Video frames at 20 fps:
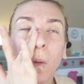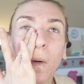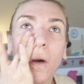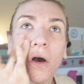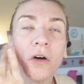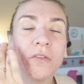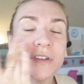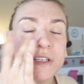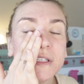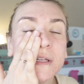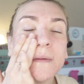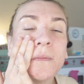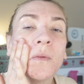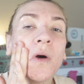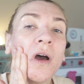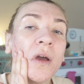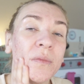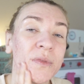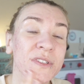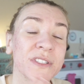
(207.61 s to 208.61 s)
obviously
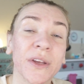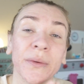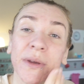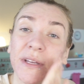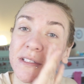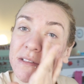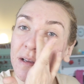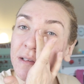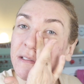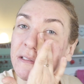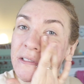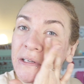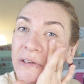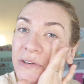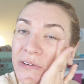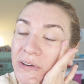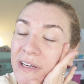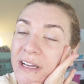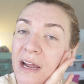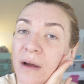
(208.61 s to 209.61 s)
why I'm so excited I
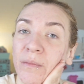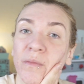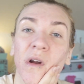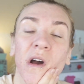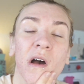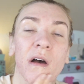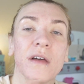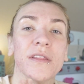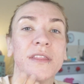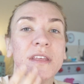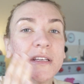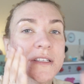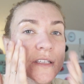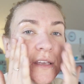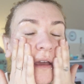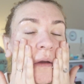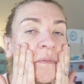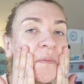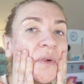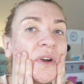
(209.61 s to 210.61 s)
got a camera. This
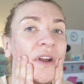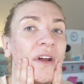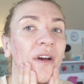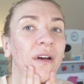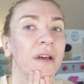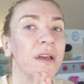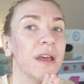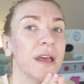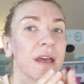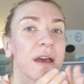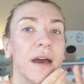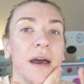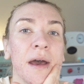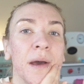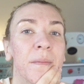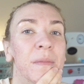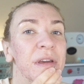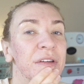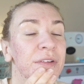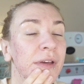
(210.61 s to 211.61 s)
camera,
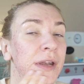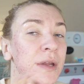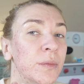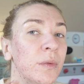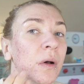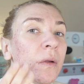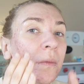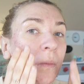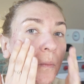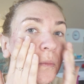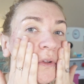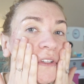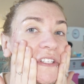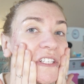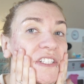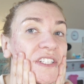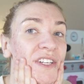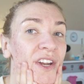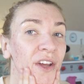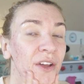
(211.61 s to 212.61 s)
if anyone
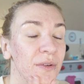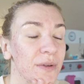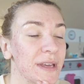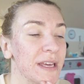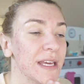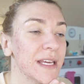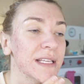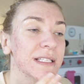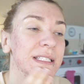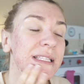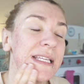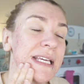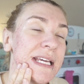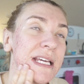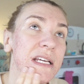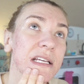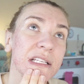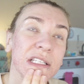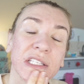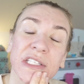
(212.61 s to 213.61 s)
wanted to know, it is
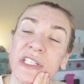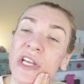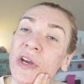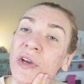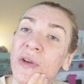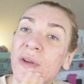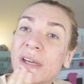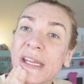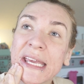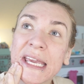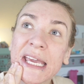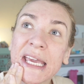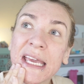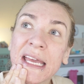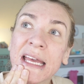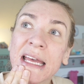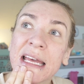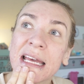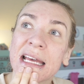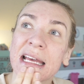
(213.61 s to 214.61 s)
the
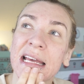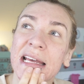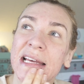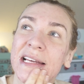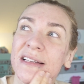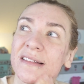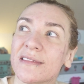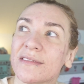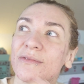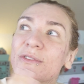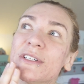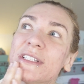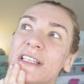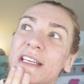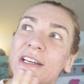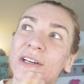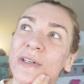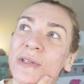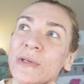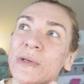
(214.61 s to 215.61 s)
Sony, what's
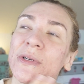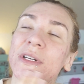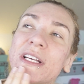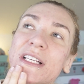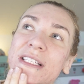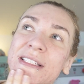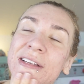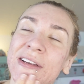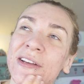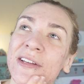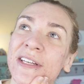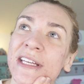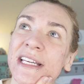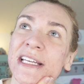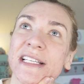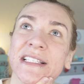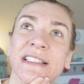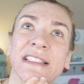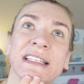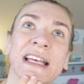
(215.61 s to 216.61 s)
it called?
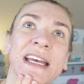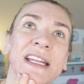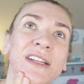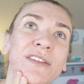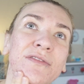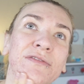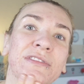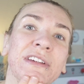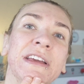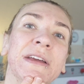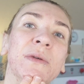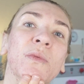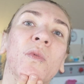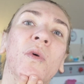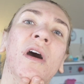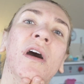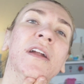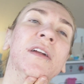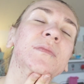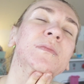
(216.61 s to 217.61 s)
Sony
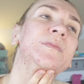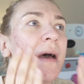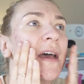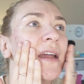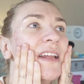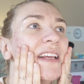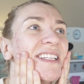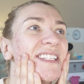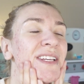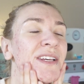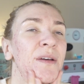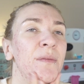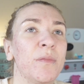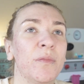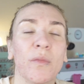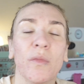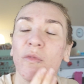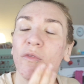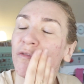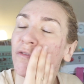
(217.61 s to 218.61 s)
ZV-1, and it's a
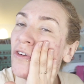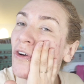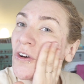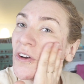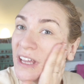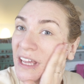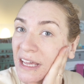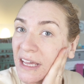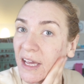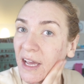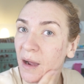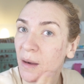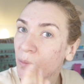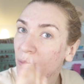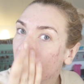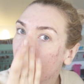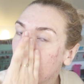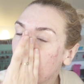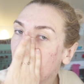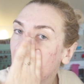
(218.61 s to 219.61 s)
vlogging
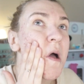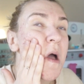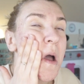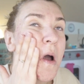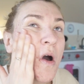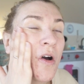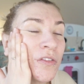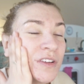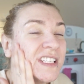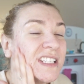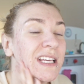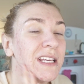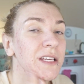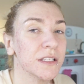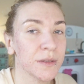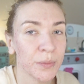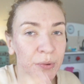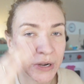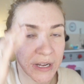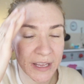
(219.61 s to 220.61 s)
camera. Obviously
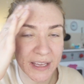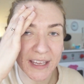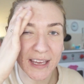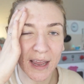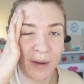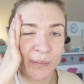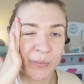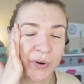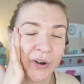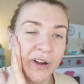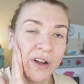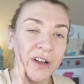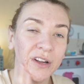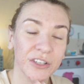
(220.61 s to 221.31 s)
it's a brilliant camera